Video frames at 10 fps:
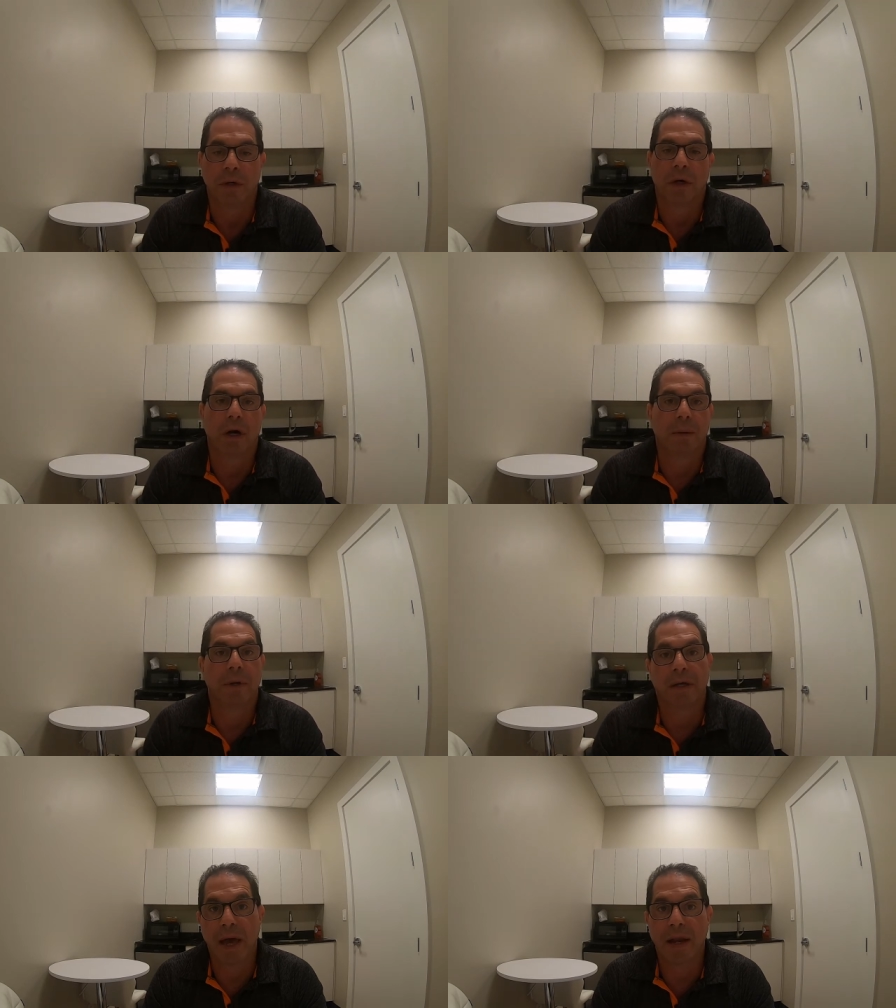
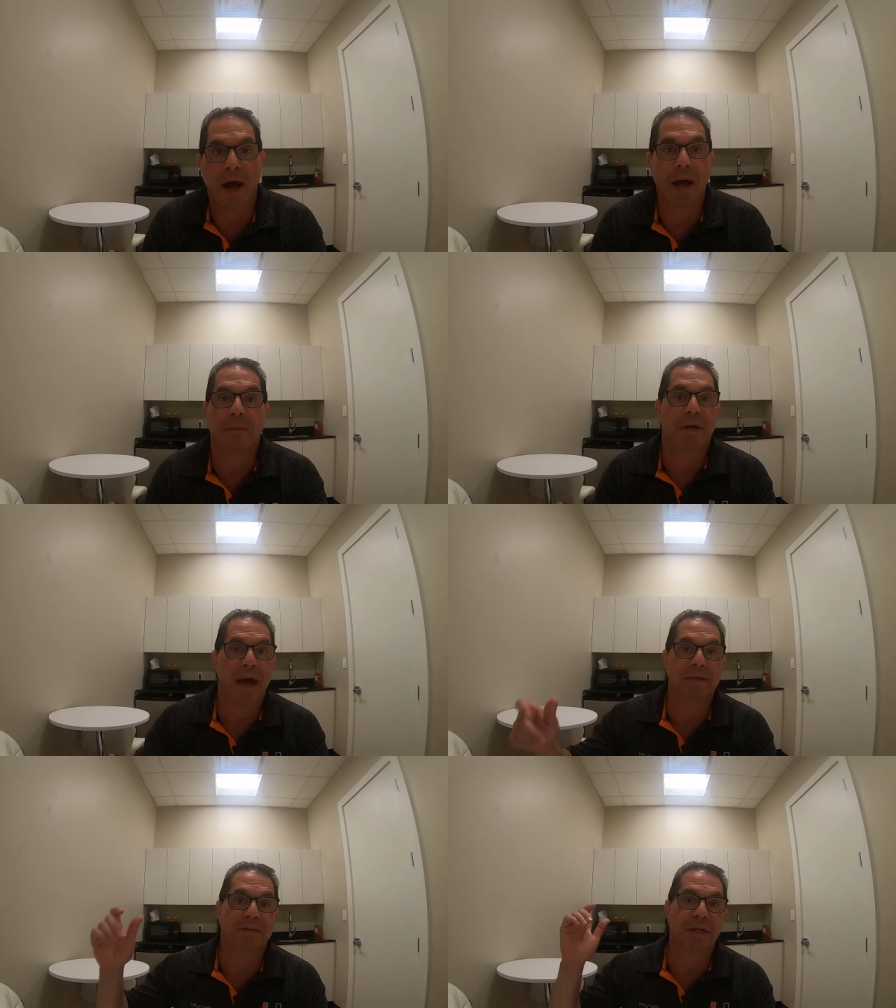Again, I am
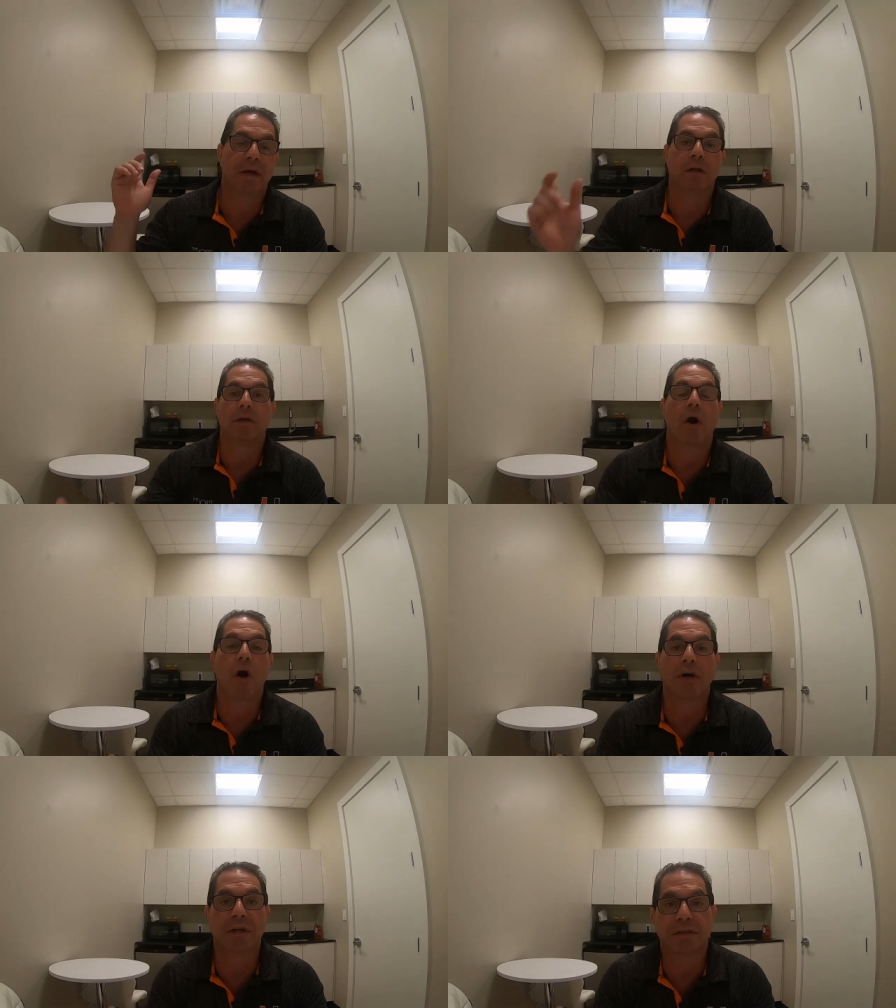casting a
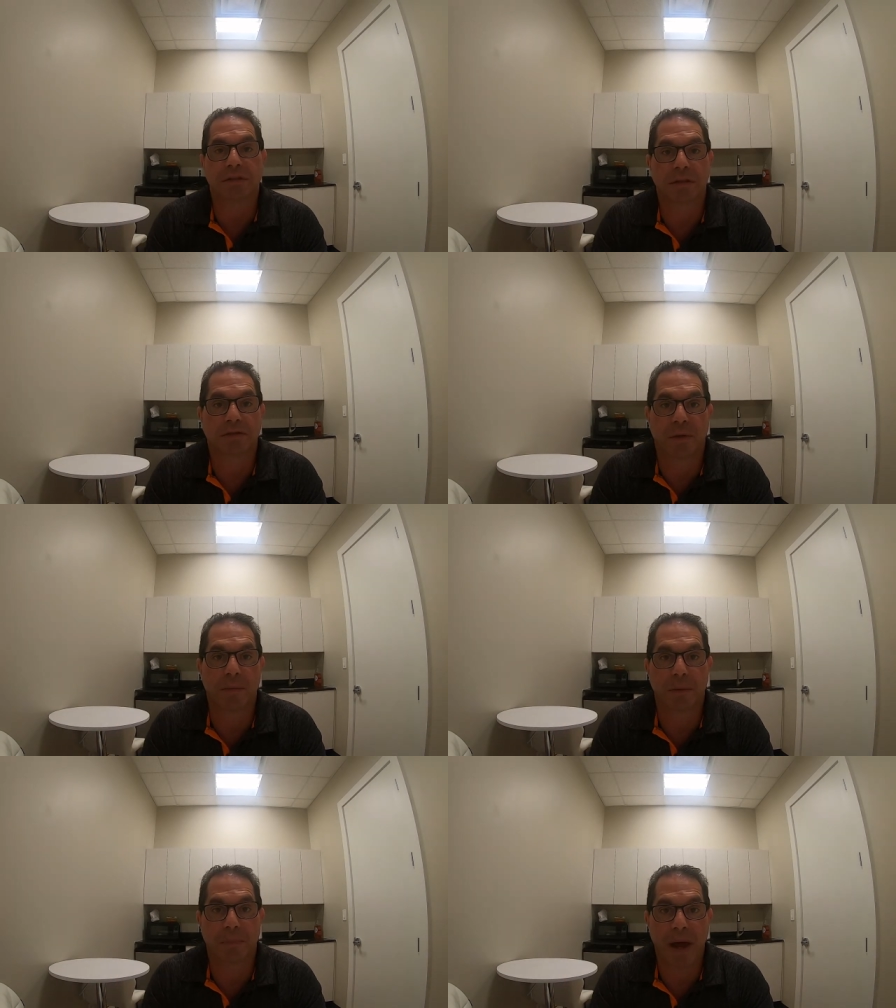long distance from
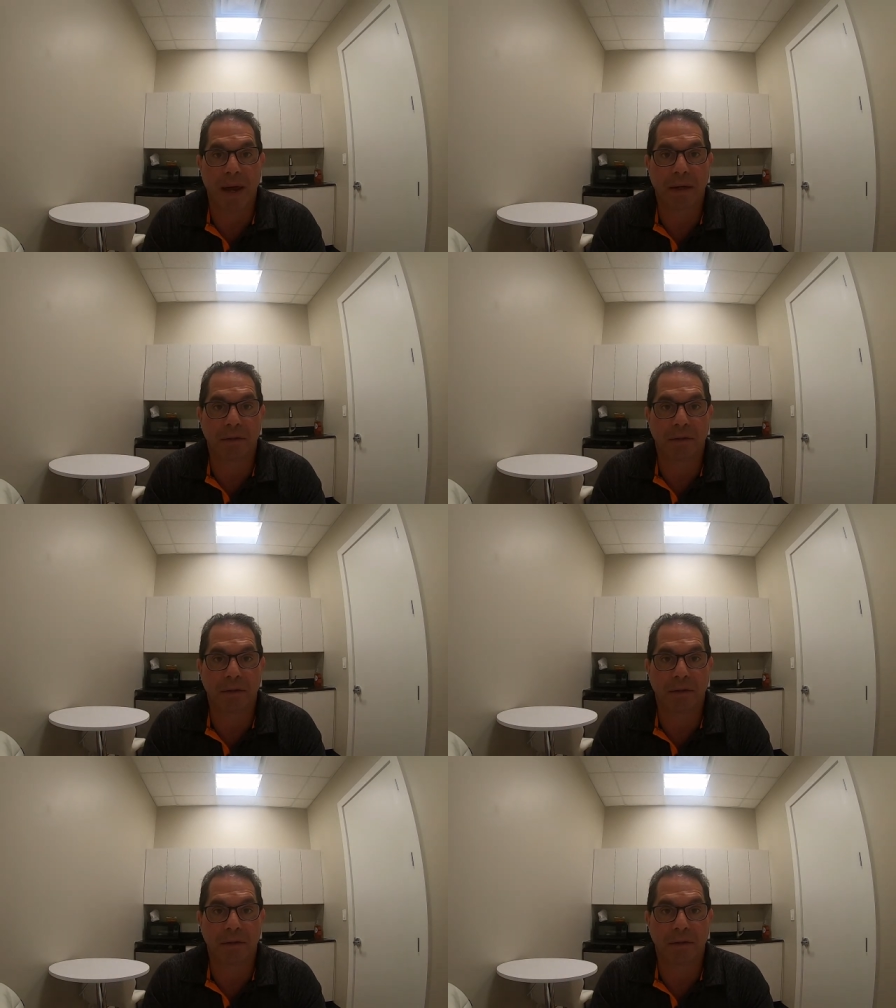the bank.